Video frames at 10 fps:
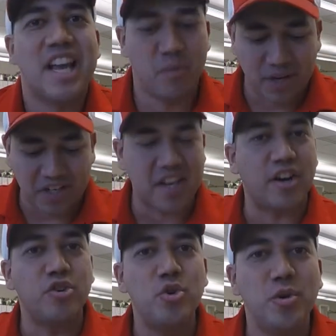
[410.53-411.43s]
and we could set a
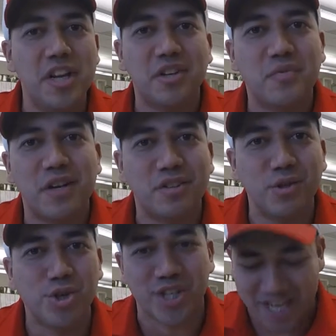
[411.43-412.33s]
New Year's
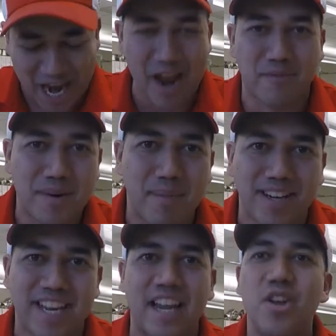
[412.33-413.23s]
resolution every
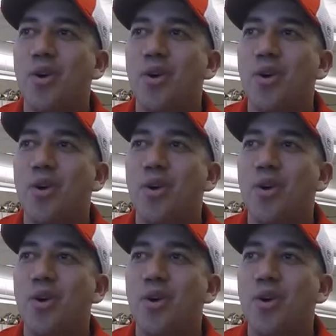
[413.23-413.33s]
Monday.